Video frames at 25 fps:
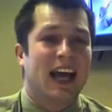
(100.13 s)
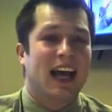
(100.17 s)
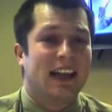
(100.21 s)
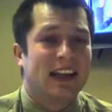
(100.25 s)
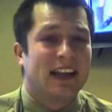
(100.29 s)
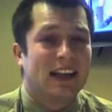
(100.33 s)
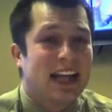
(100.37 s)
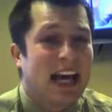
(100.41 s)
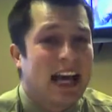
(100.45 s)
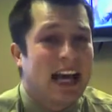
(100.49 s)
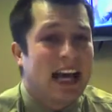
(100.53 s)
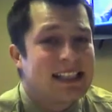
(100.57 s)
And
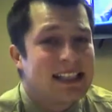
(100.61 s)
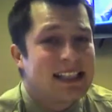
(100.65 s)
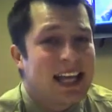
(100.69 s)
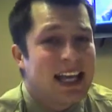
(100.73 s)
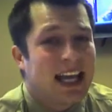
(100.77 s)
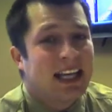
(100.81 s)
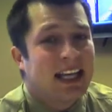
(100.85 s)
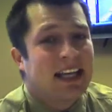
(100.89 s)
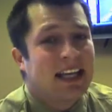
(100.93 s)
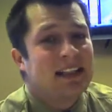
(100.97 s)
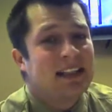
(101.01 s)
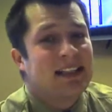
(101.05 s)
the last
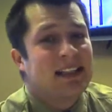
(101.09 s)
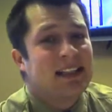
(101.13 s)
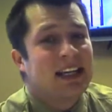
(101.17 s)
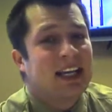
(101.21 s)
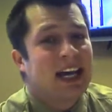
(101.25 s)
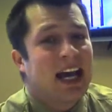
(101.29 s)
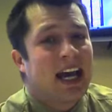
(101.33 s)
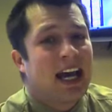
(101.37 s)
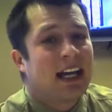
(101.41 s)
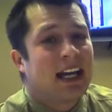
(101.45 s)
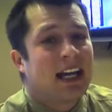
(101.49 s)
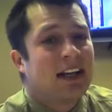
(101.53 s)
hangings in
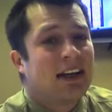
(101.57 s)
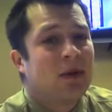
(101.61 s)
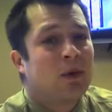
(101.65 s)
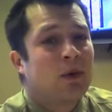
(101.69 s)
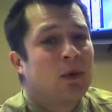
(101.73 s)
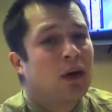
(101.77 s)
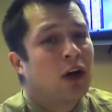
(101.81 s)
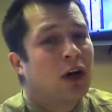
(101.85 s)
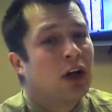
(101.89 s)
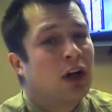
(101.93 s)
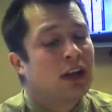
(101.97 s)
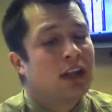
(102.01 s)
Canada
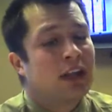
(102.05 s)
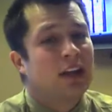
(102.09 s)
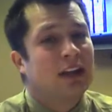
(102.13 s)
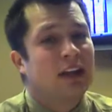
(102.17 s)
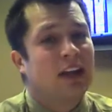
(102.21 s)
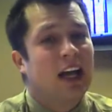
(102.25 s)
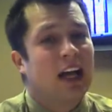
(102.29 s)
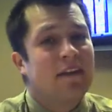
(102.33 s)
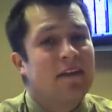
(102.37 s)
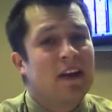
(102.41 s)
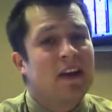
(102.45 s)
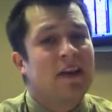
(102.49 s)
were on the
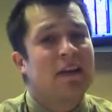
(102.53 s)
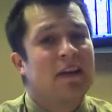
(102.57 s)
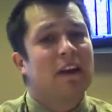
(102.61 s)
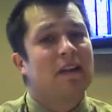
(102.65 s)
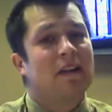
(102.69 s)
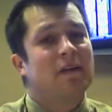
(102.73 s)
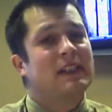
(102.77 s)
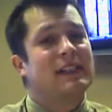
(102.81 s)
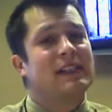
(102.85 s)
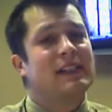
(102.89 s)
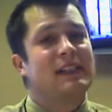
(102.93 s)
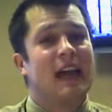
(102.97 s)
11th
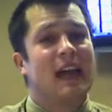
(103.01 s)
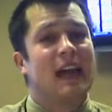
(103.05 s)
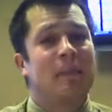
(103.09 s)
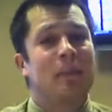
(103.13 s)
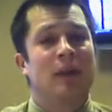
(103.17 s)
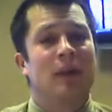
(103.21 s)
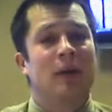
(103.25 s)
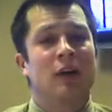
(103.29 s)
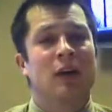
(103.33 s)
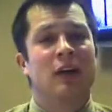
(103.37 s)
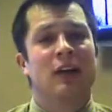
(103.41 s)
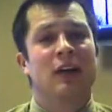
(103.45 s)
of
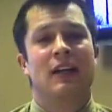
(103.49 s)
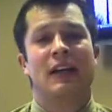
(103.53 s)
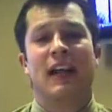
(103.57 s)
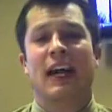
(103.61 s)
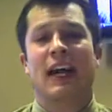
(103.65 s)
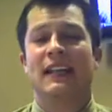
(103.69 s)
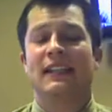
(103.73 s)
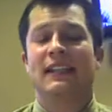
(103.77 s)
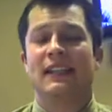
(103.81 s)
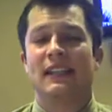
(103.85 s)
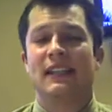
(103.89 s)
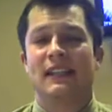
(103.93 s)
December,
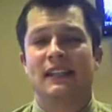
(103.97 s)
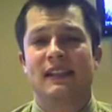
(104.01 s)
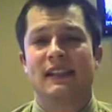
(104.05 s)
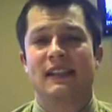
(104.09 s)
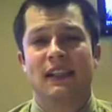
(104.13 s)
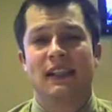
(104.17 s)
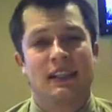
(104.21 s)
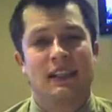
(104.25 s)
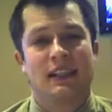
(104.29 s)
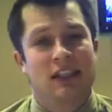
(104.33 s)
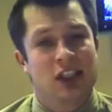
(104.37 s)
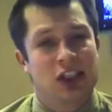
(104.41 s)

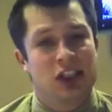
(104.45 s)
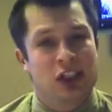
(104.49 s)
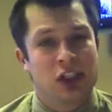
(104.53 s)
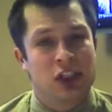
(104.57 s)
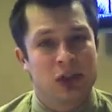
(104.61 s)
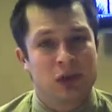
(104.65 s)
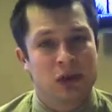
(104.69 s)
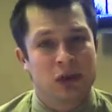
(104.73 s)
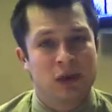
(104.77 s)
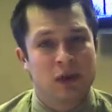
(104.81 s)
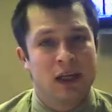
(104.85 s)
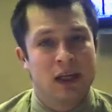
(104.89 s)

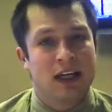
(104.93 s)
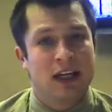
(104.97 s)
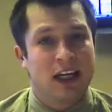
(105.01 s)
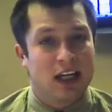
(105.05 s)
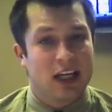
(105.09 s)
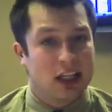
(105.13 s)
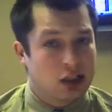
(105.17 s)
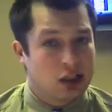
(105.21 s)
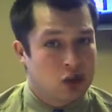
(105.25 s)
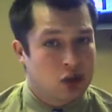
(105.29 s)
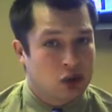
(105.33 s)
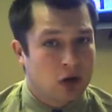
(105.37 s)
1962
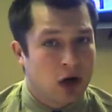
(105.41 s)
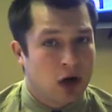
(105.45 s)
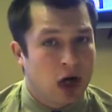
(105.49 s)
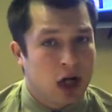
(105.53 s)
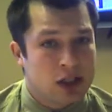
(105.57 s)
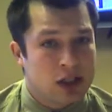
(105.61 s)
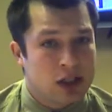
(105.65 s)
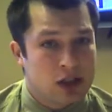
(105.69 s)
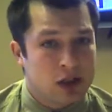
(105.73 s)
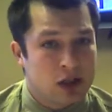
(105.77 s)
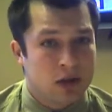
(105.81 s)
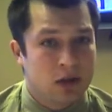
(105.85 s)
in
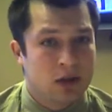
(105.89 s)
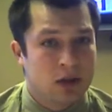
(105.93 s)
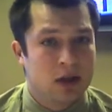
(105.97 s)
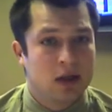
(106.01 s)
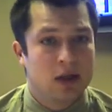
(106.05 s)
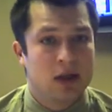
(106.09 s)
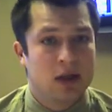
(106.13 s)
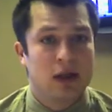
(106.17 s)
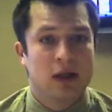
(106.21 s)
Toronto.